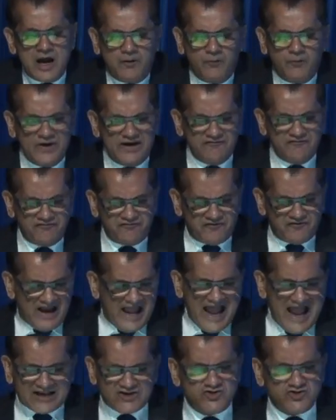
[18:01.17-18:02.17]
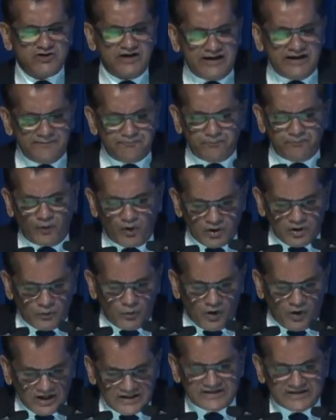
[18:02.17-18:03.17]
We've actually pole
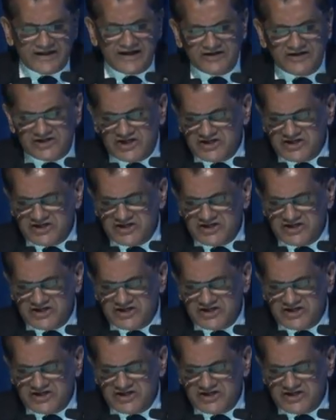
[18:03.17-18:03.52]
vaulted